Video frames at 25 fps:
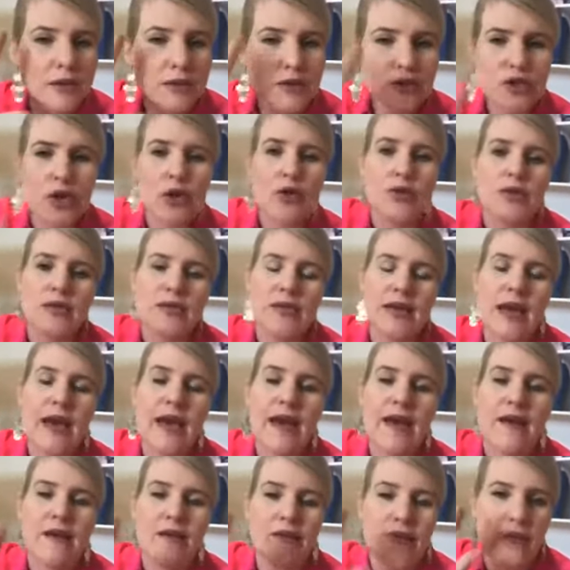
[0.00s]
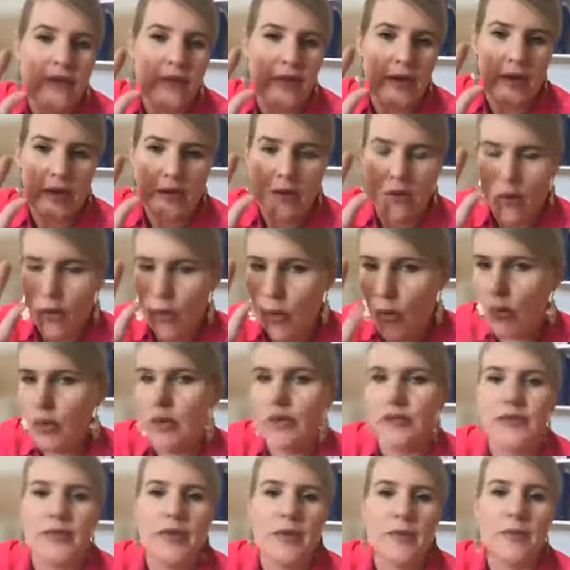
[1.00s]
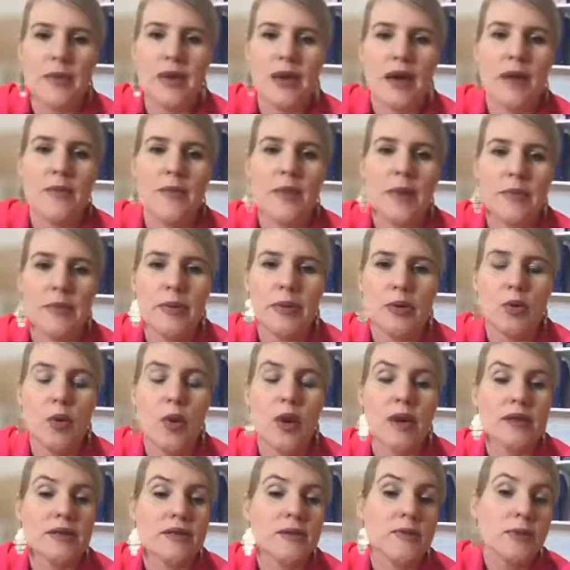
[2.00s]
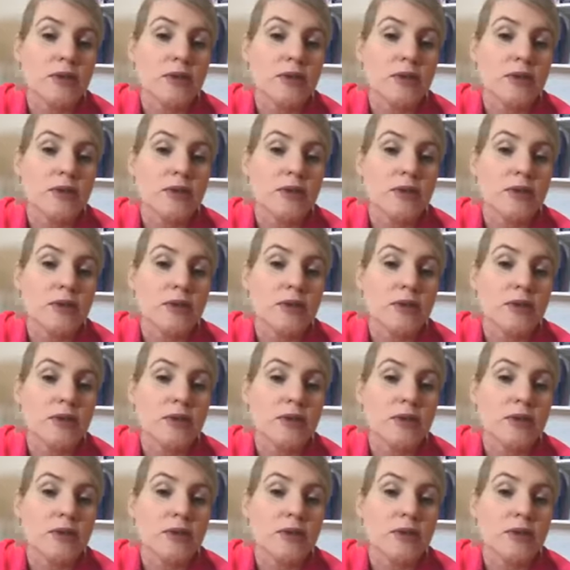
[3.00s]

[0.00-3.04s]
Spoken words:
Don't have all of them come up at once,